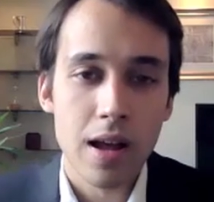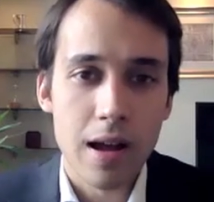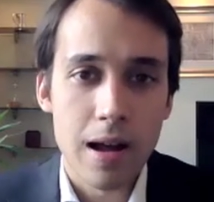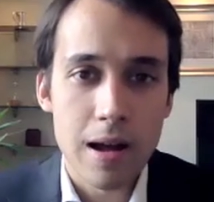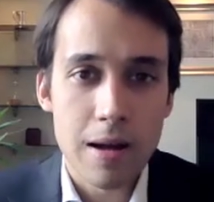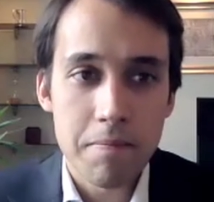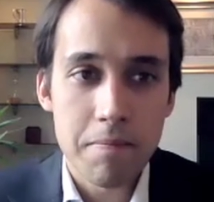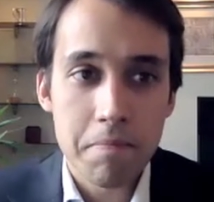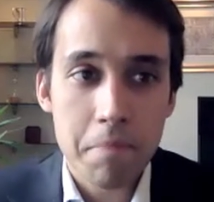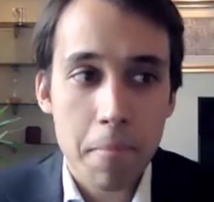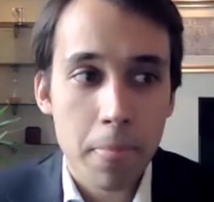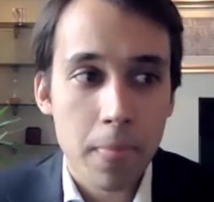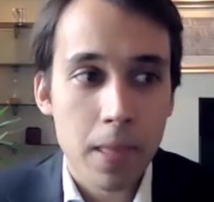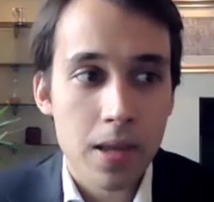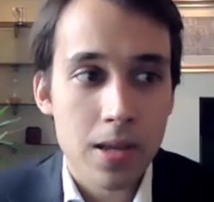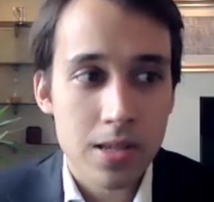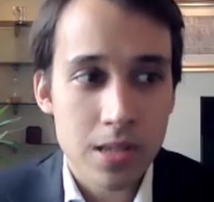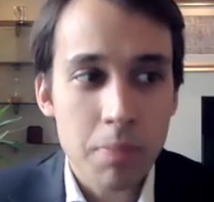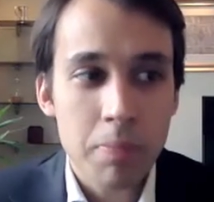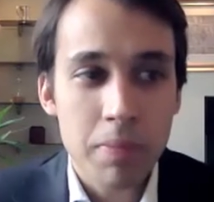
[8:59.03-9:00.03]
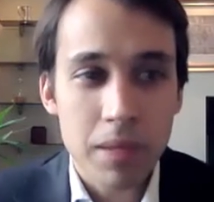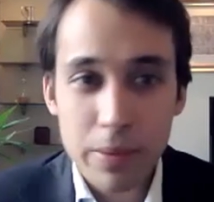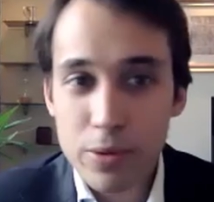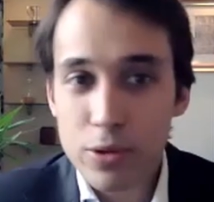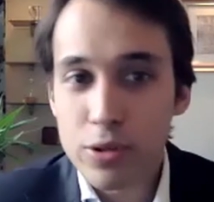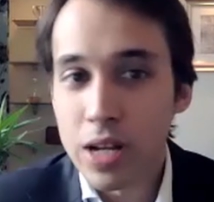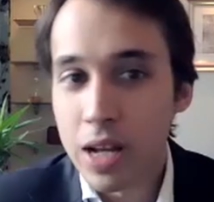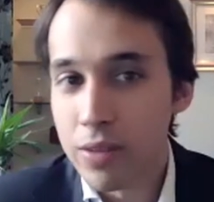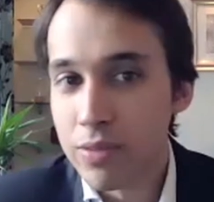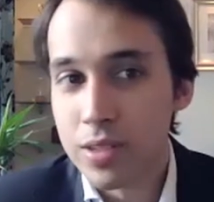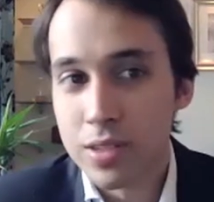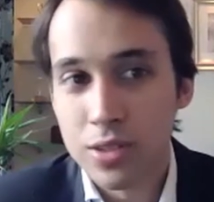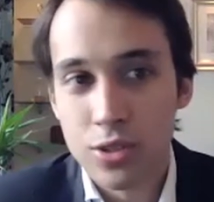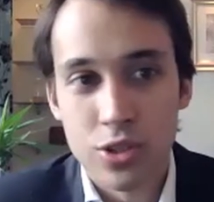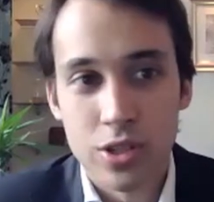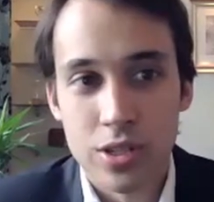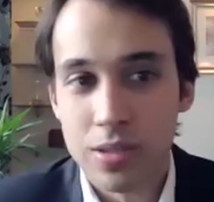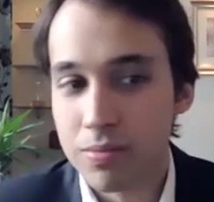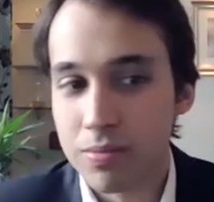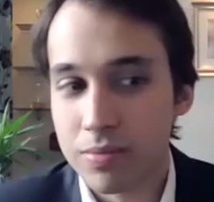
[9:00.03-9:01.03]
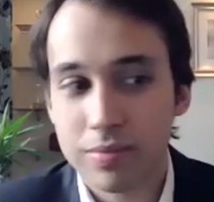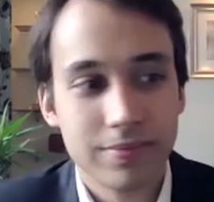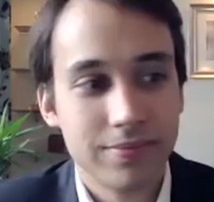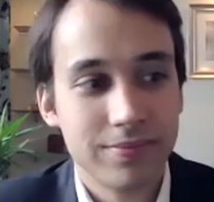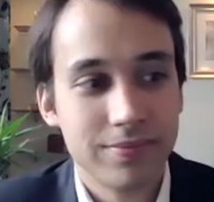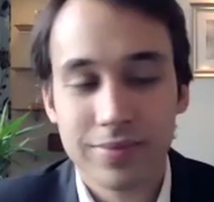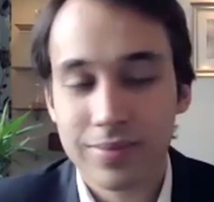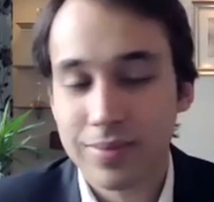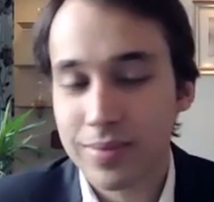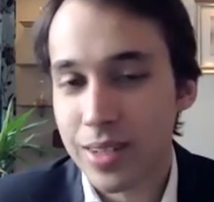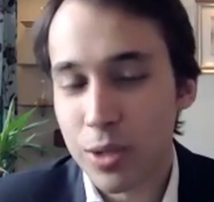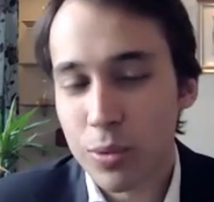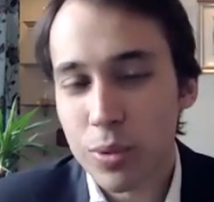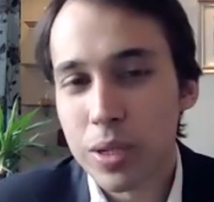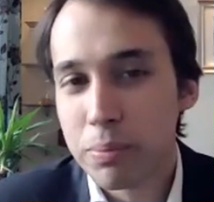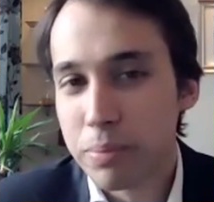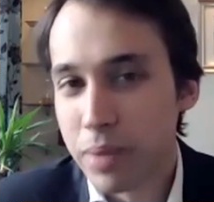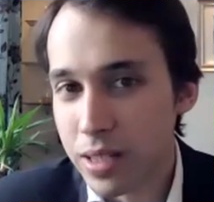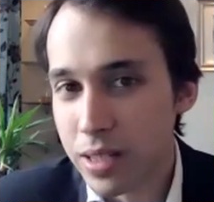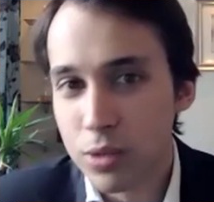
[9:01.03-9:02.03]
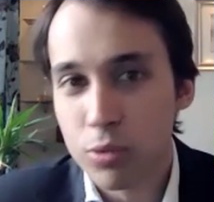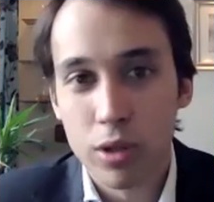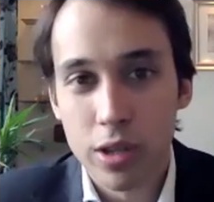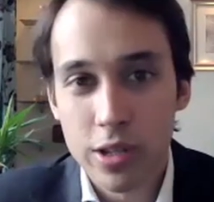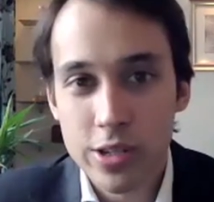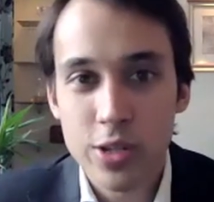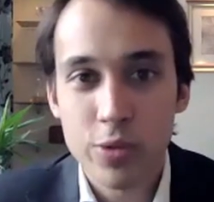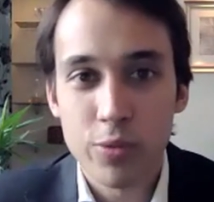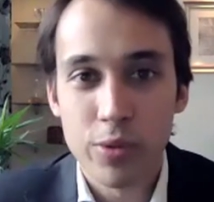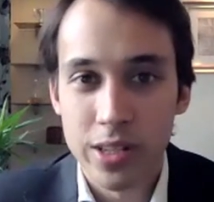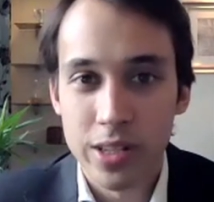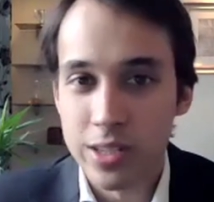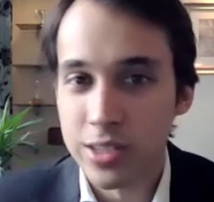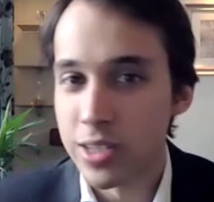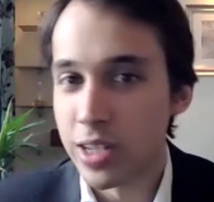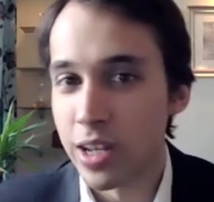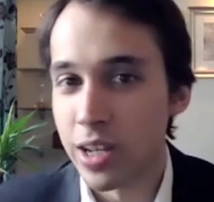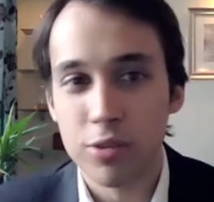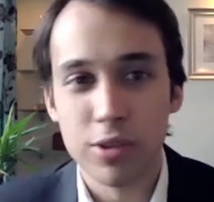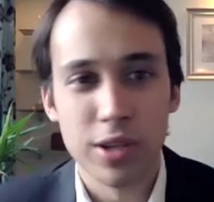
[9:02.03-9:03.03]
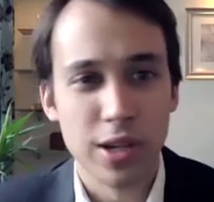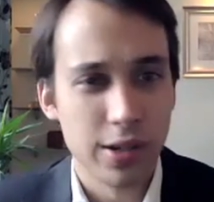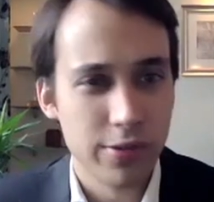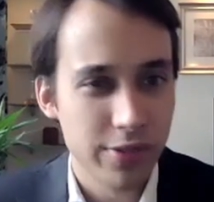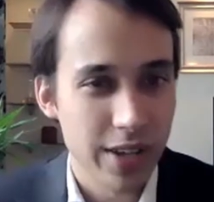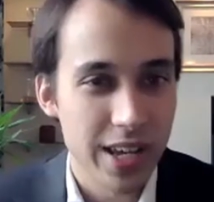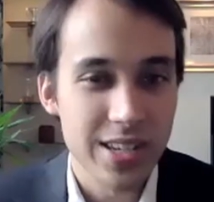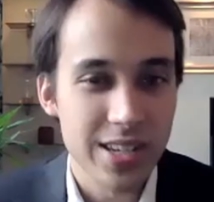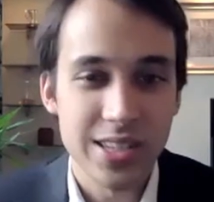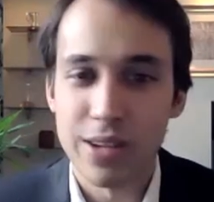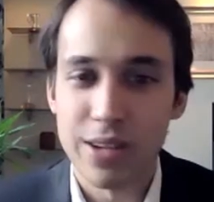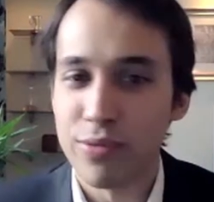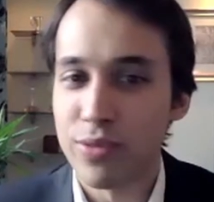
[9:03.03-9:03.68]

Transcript: Um, some people have this just quite bad quality where they say, oh yeah, I've aced